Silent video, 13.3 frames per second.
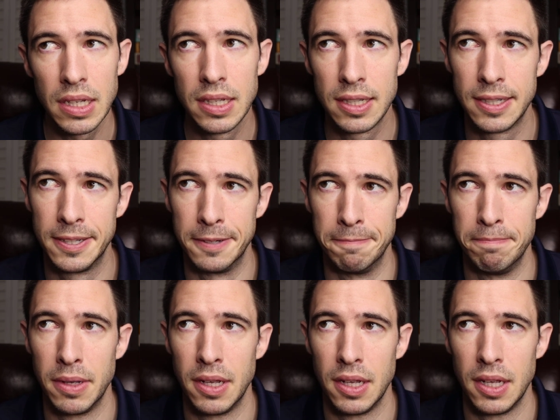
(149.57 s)
But
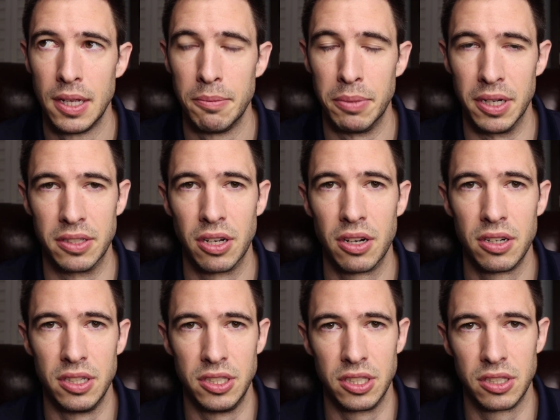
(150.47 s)
it's
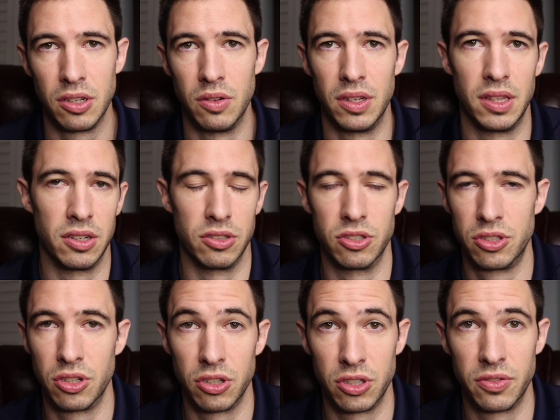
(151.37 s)
hard to just go in there and
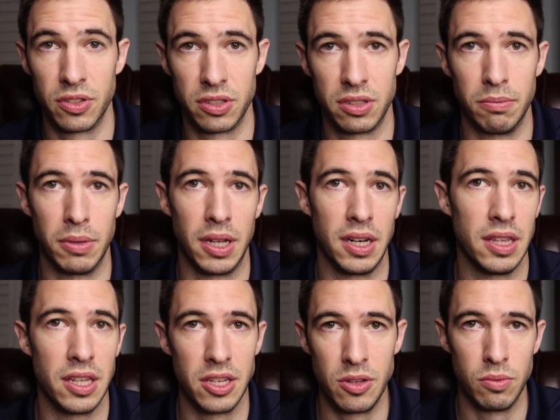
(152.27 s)
search for somebody
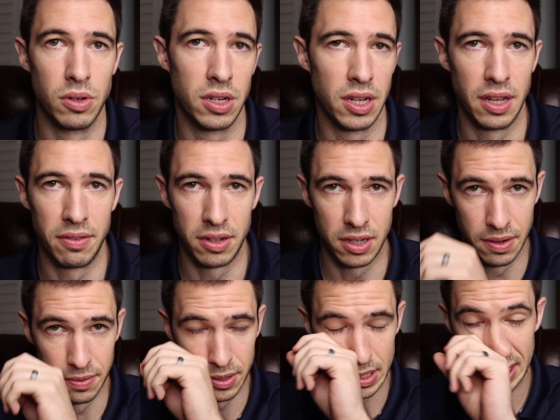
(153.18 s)
that you want to have a
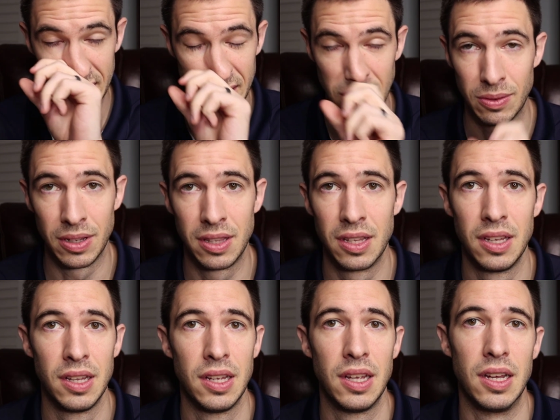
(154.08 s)
conversation with.
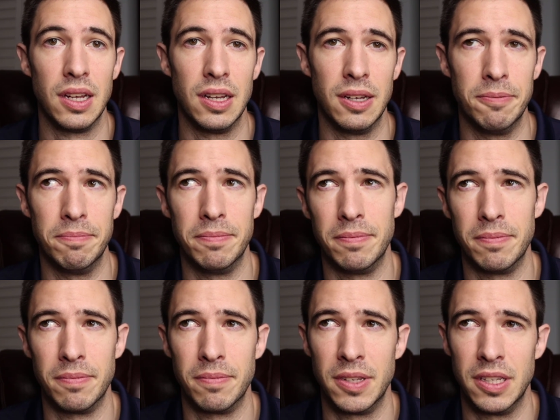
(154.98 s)

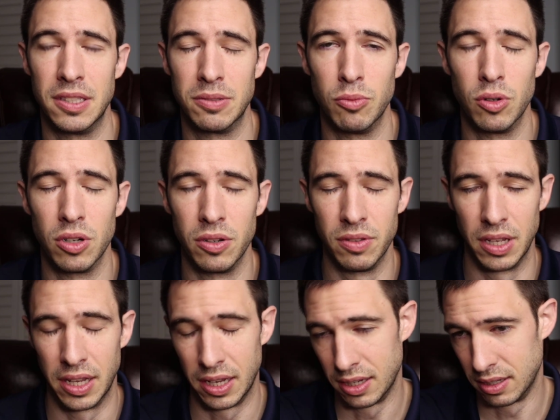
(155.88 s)
It's more of
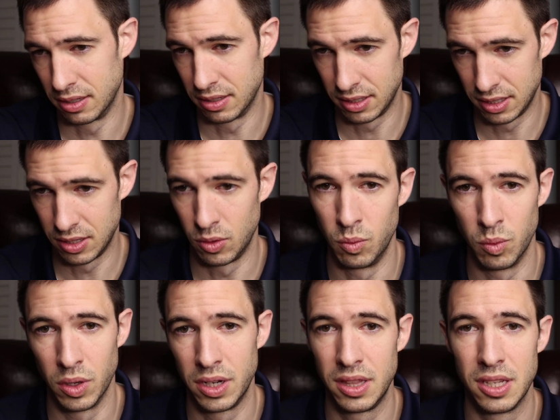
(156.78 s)
like,
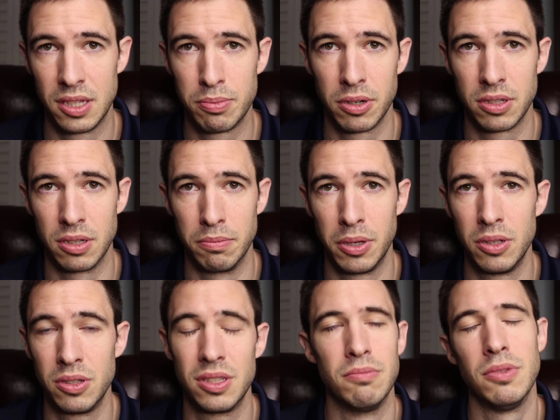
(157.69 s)
what did this person
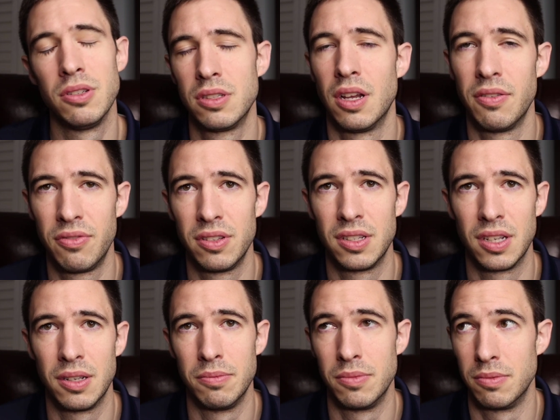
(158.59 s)
post? And most often
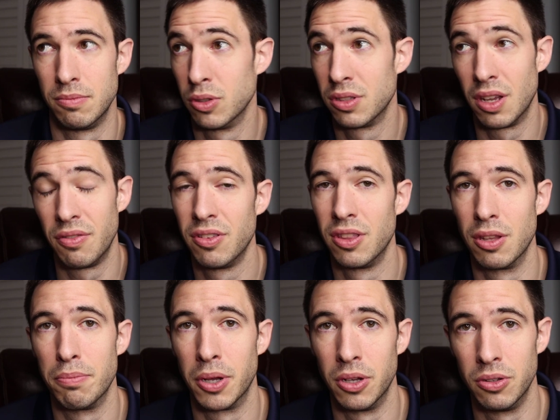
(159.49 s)

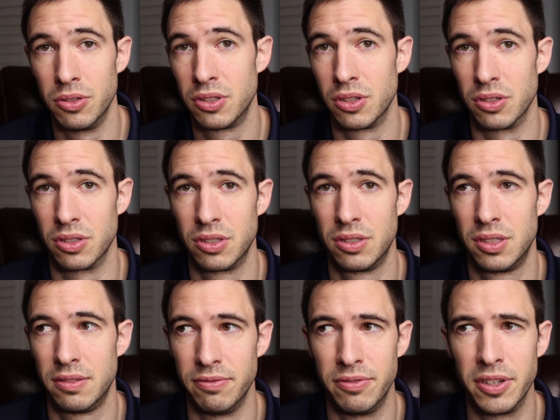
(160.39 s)
the posts are
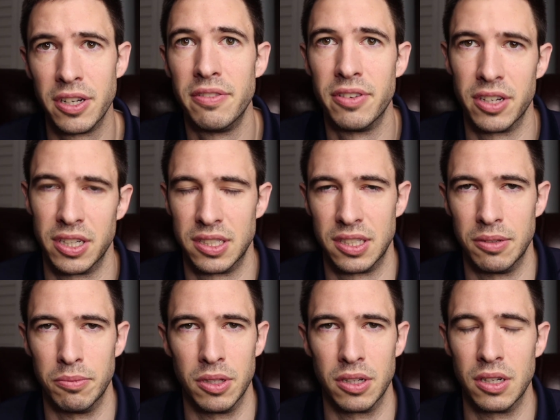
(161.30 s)
very, very
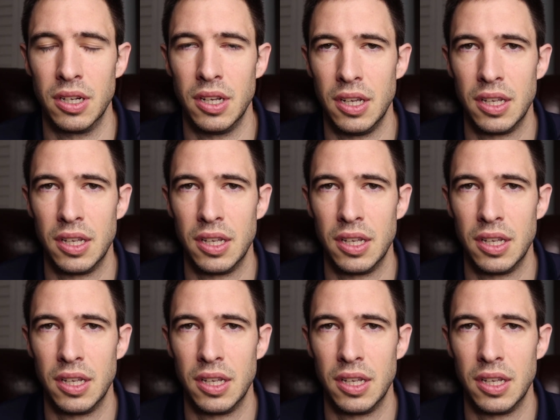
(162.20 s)
similar.